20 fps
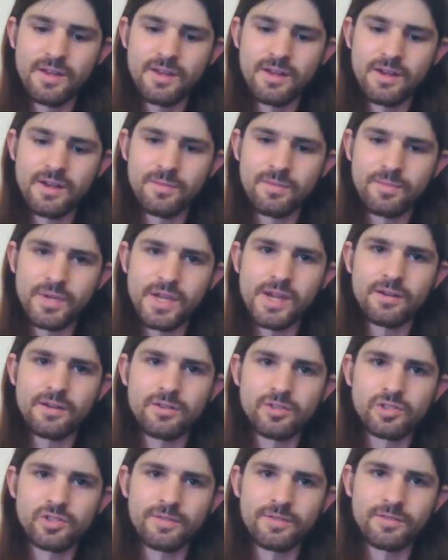
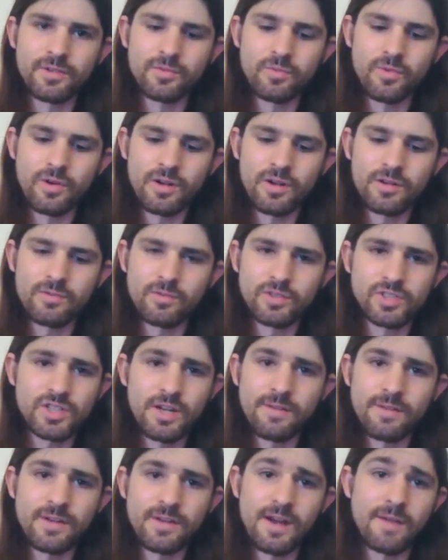piano-driven work, which
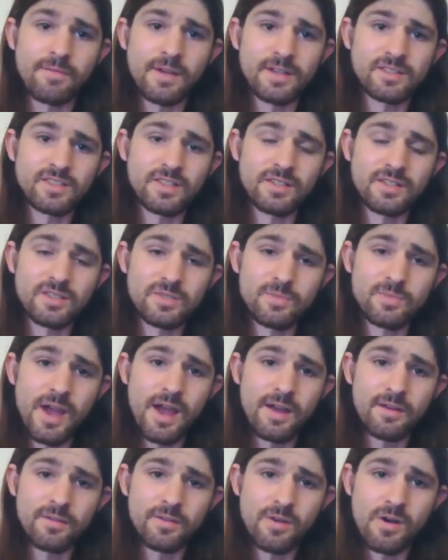I'm not saying it's
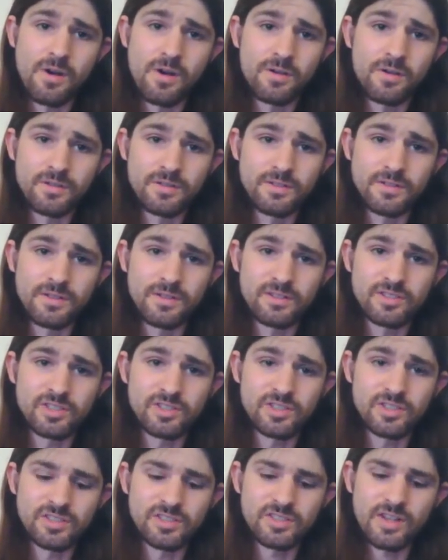bad at all. It's
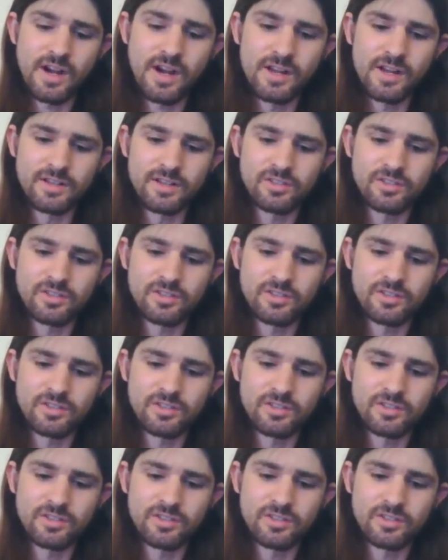just kind of